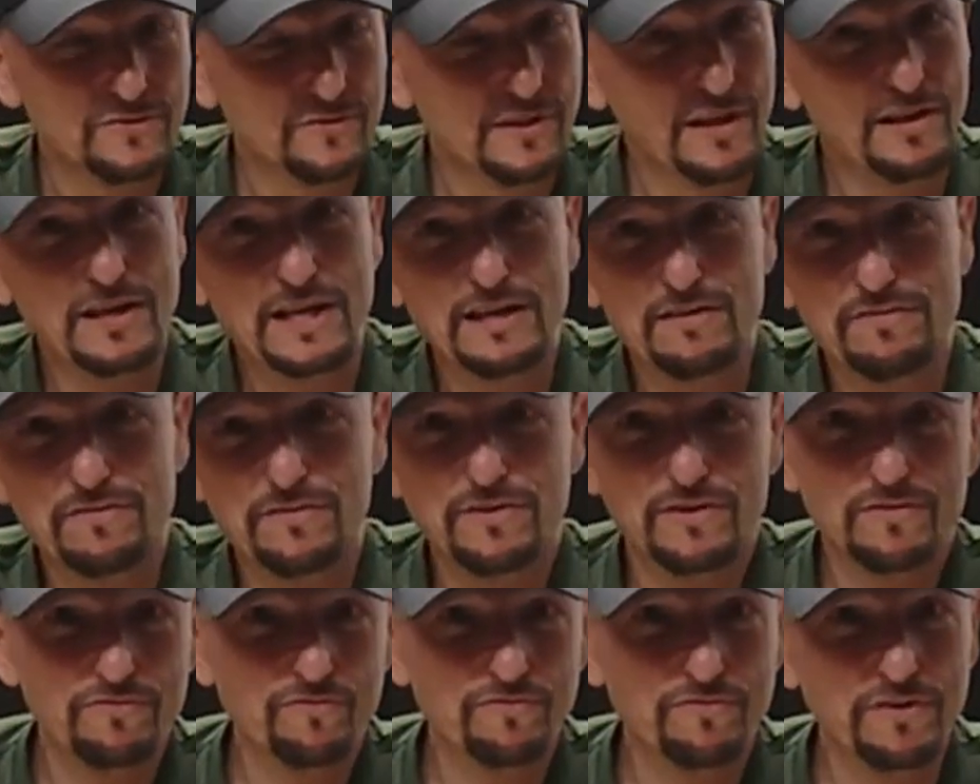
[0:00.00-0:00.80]
they get
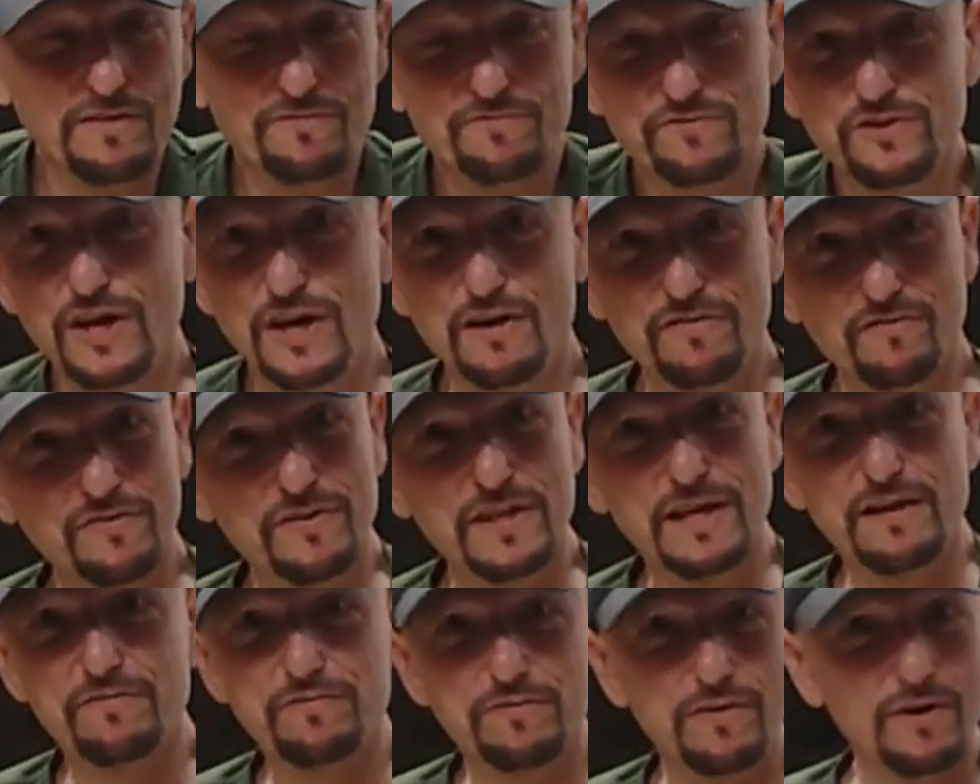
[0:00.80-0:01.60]
fluffed off
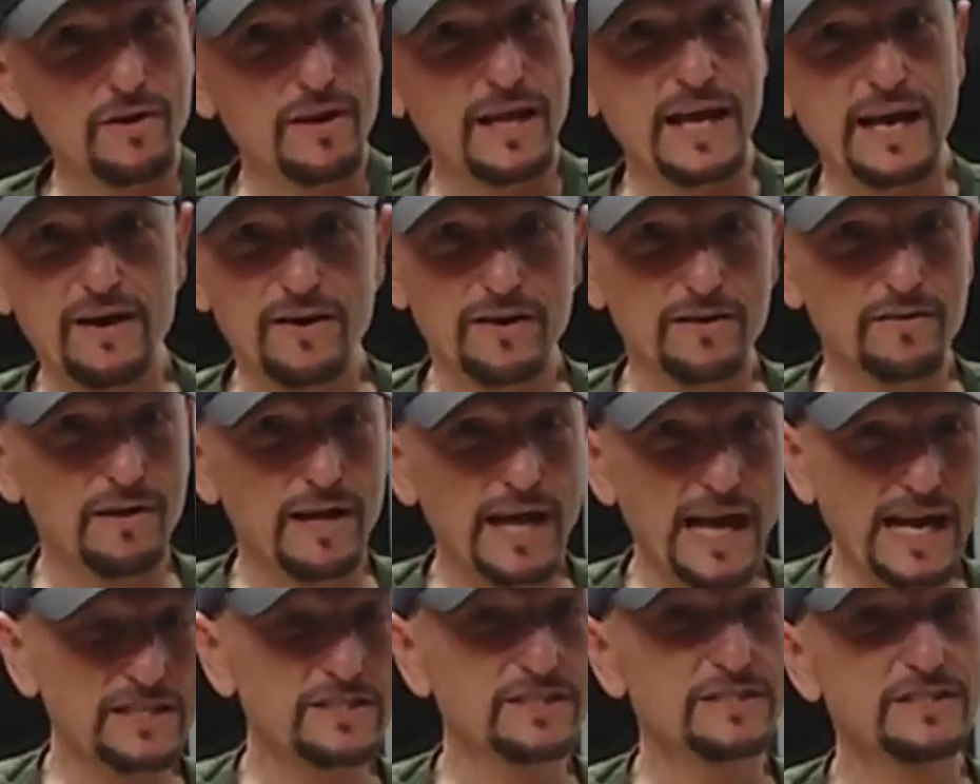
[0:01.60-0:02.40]
and they fall down and
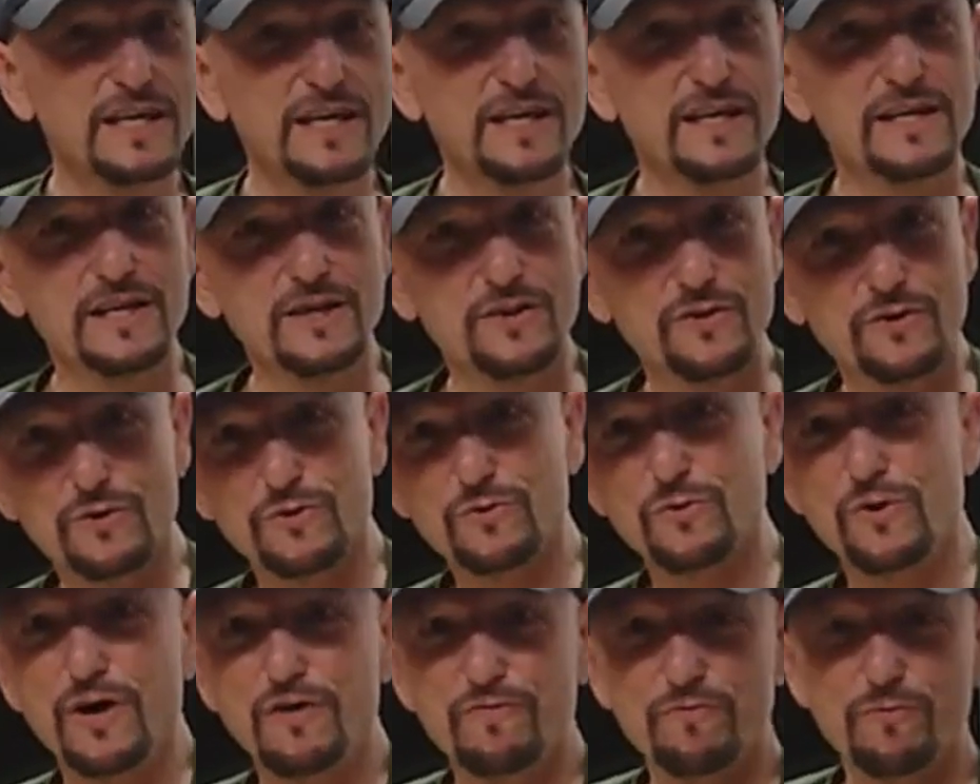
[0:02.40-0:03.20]
accidentally they're
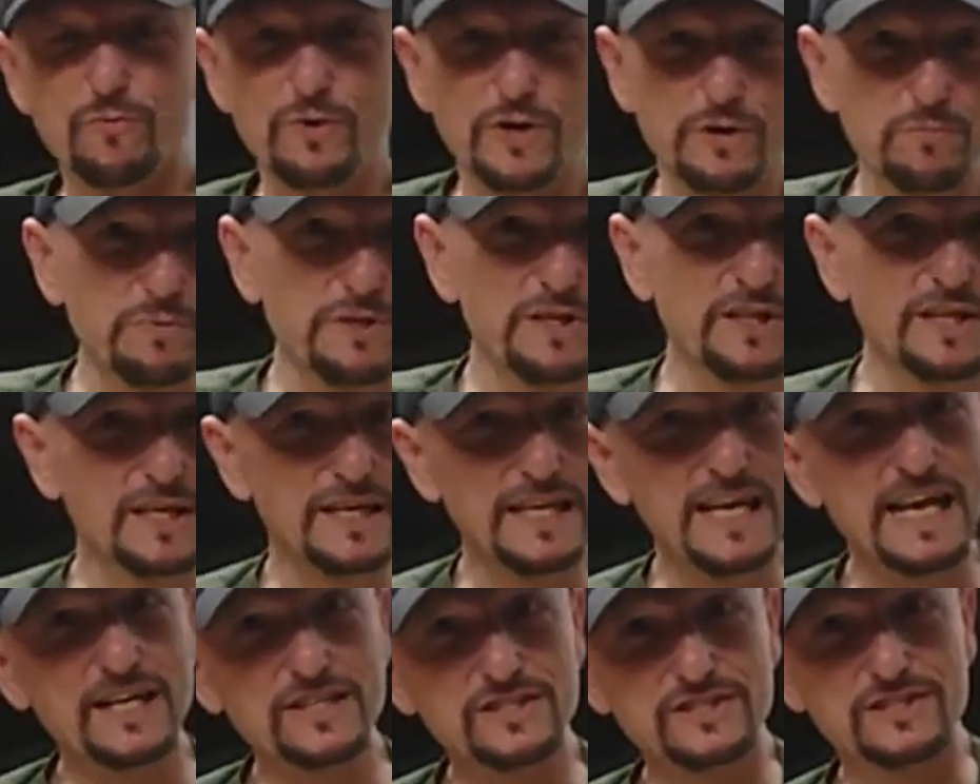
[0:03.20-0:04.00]
crawling from one bee to the
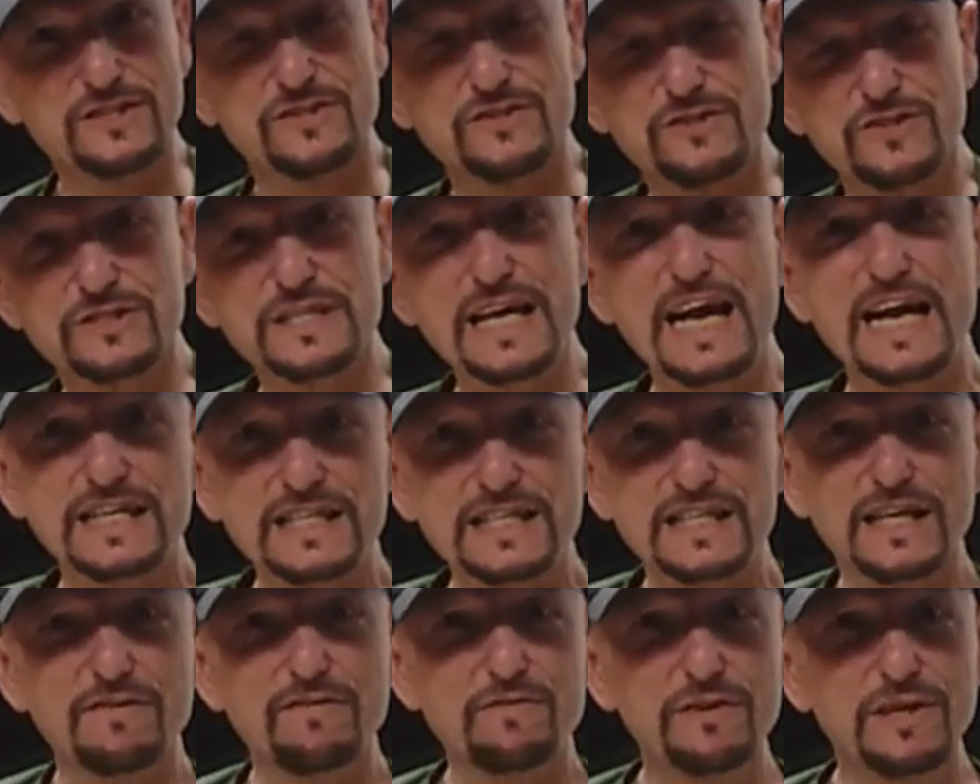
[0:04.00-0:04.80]
next, and there's
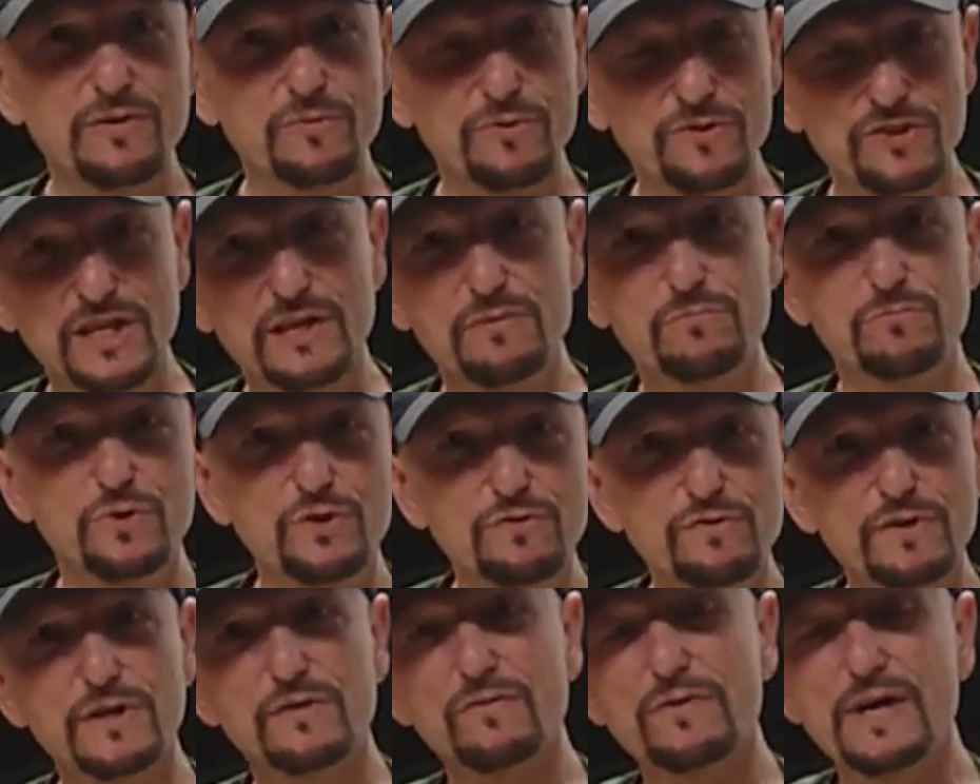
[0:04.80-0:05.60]
activity with them
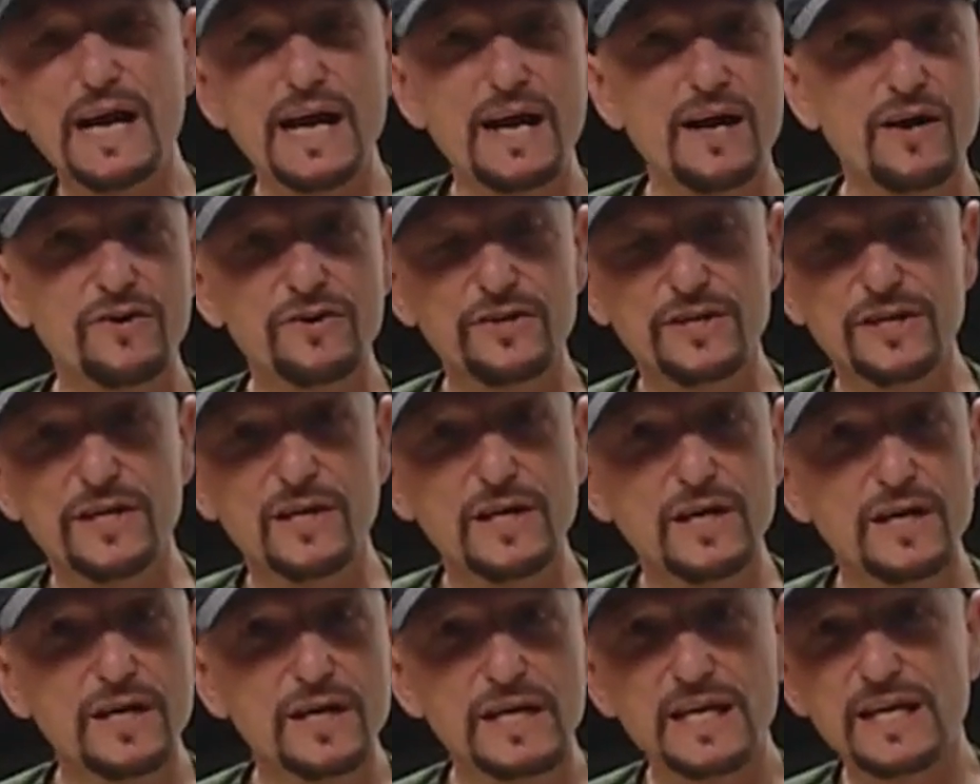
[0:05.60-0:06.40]
moving around and
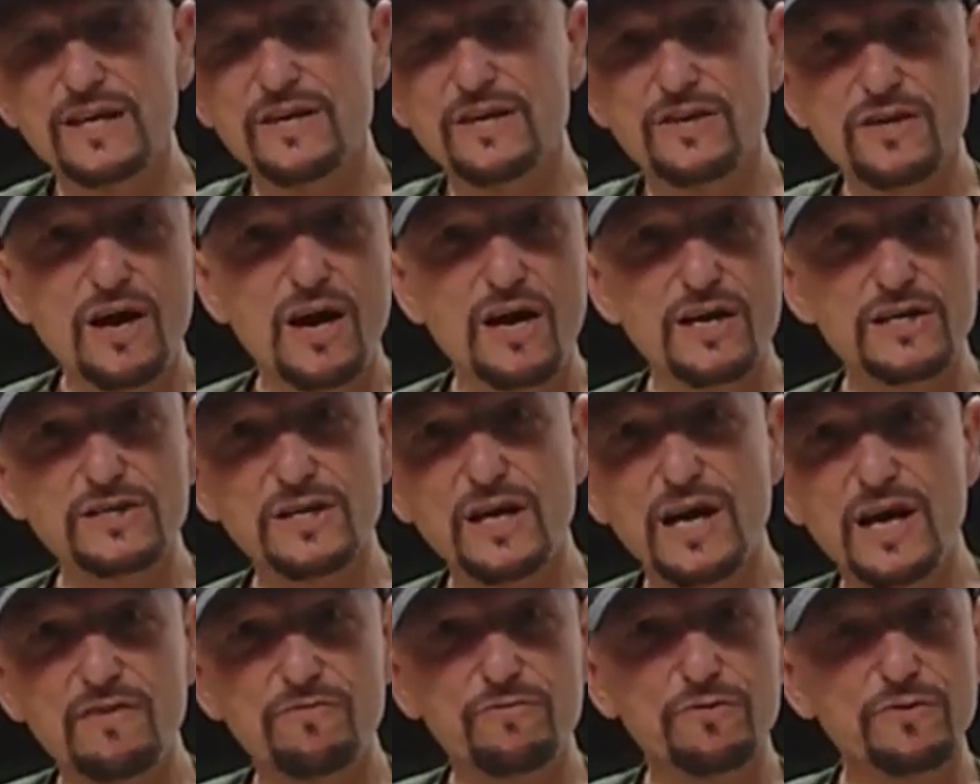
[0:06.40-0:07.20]
getting
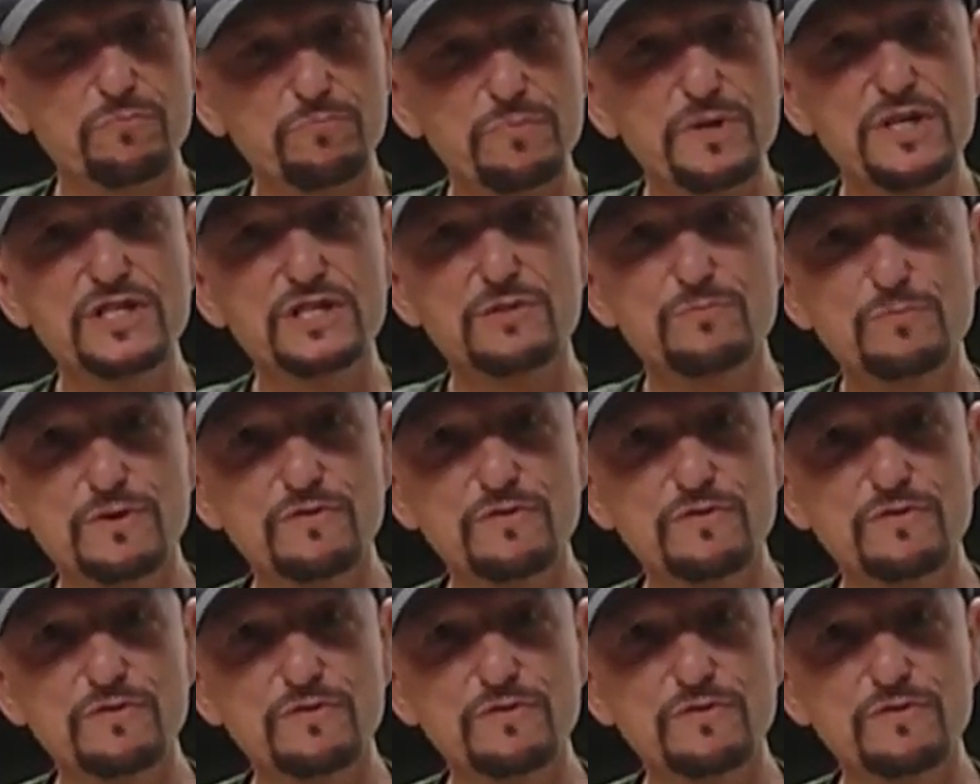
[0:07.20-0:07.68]
knocked off with bees